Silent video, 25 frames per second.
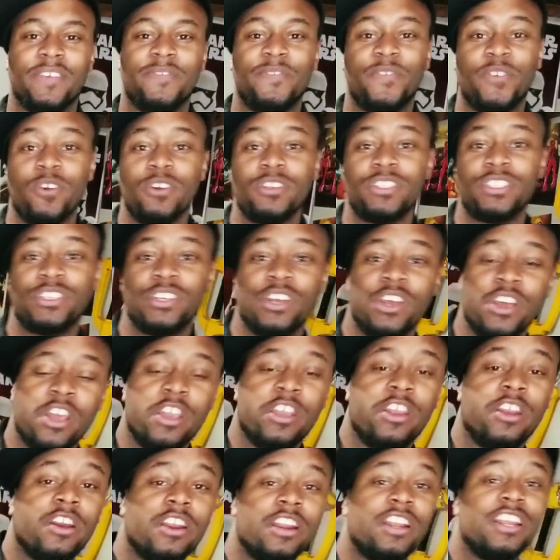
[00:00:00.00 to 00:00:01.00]
First,
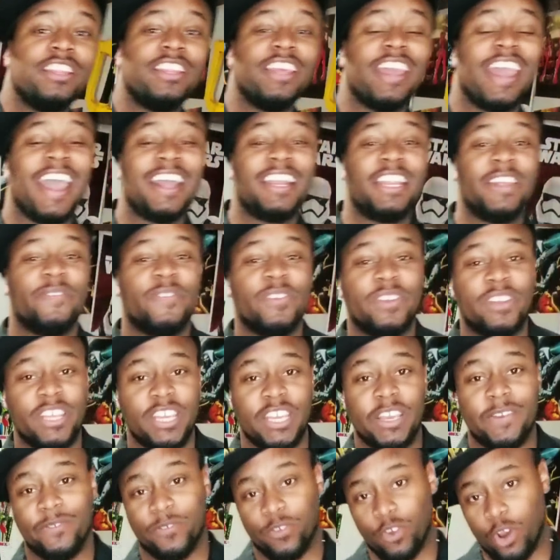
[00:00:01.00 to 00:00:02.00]
you're gonna need the anti
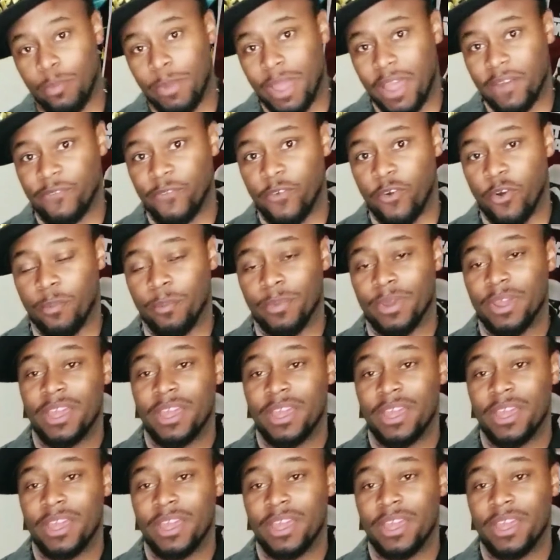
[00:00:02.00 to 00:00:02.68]
fatigue floor mat foam.